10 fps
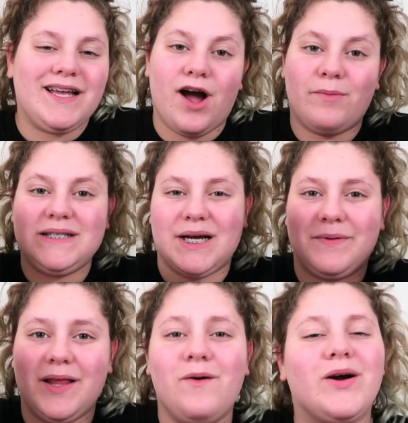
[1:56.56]
comment
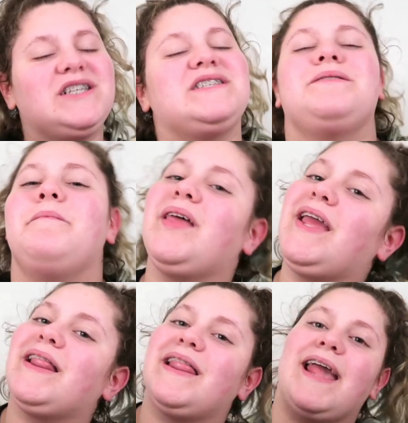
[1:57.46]
down below or just
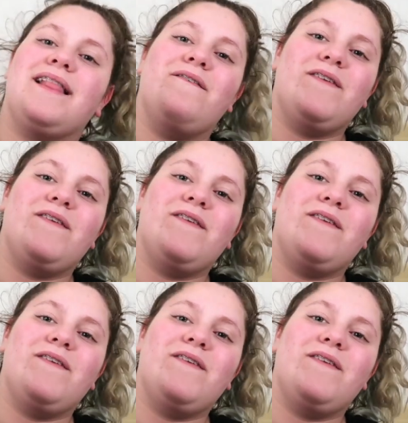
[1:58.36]
simply like the